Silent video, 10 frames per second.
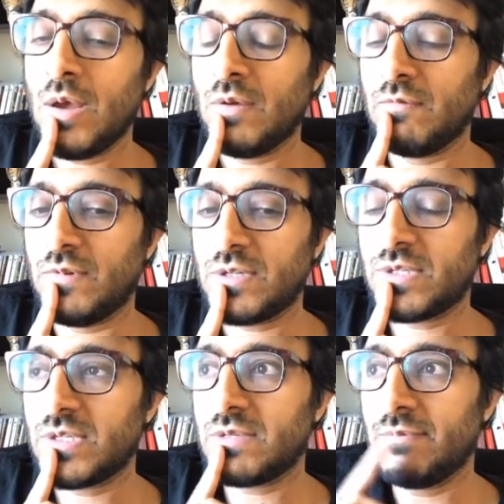
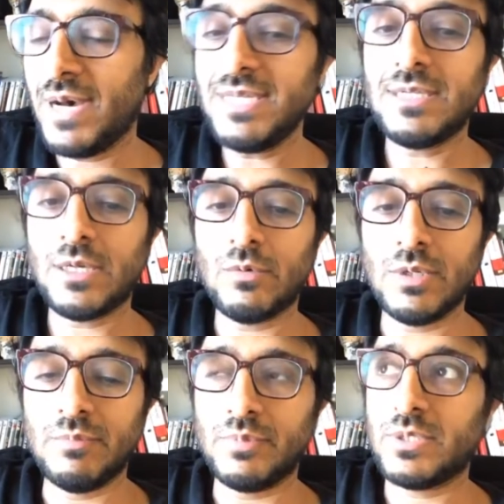Versus MySQL
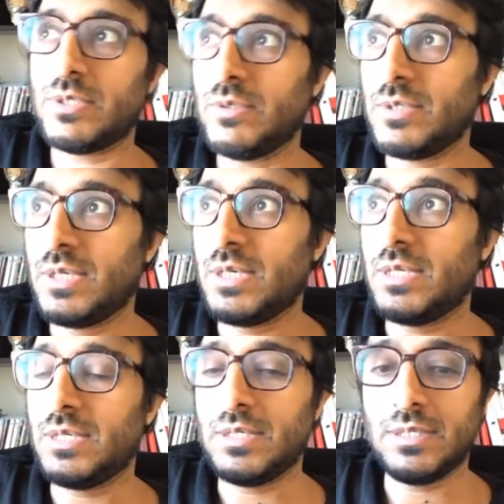and
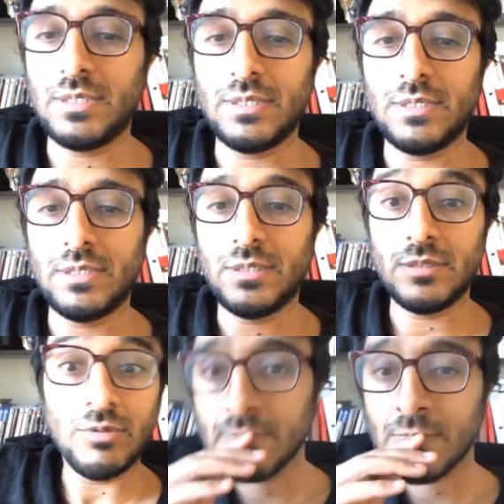Percona and, and, and
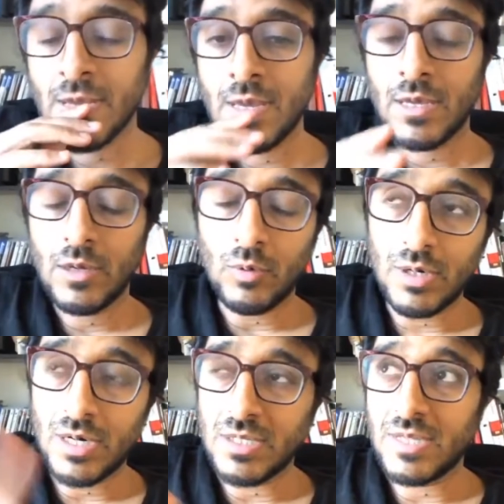all
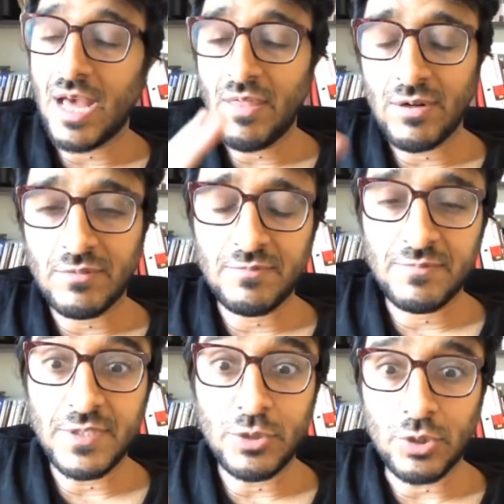Whereas the other
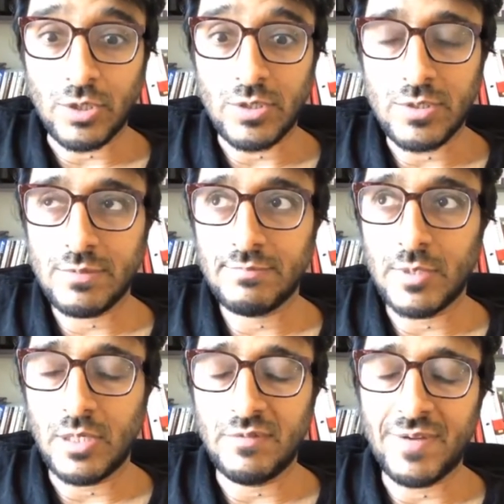features,
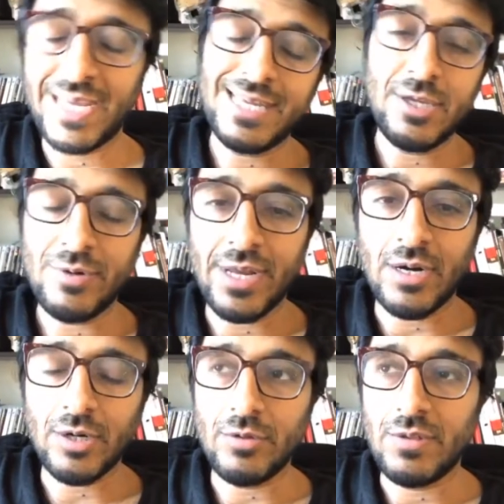of, I, you can
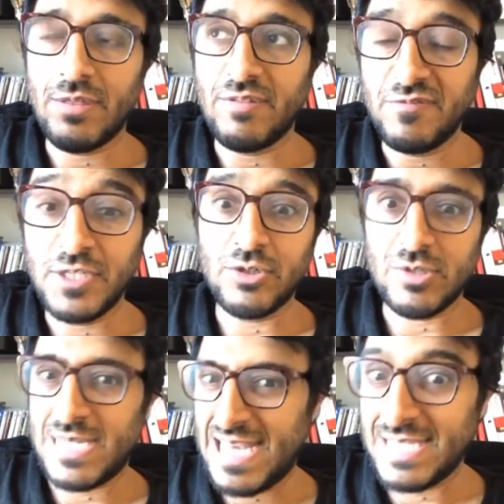argue that the features
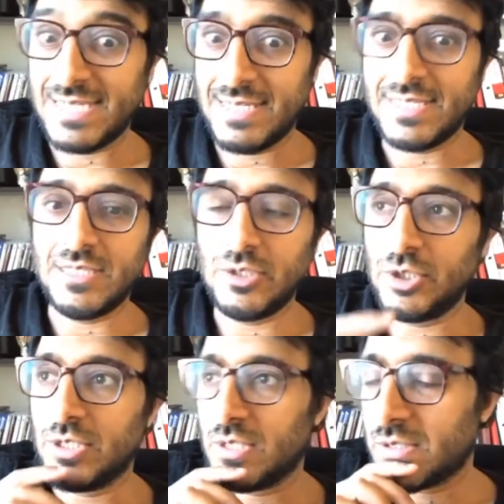is in the engine
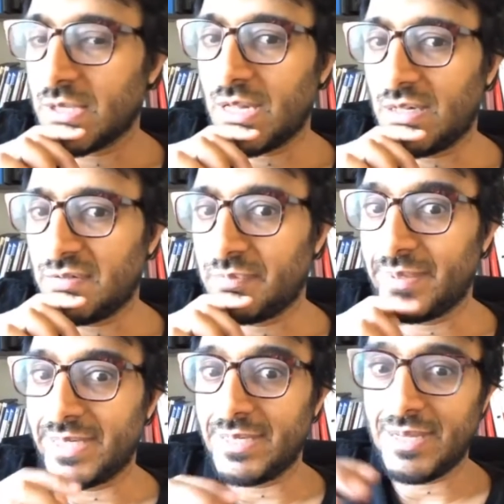itself,
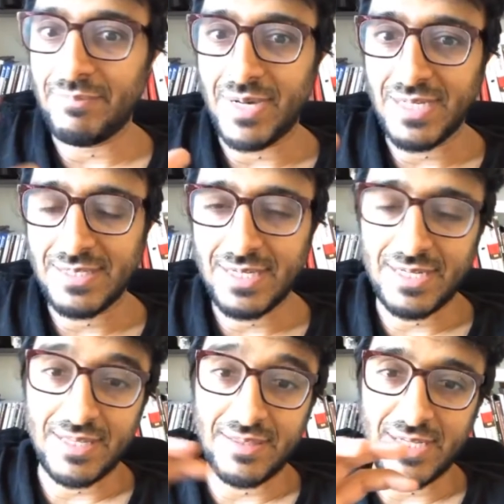but a mice and, and the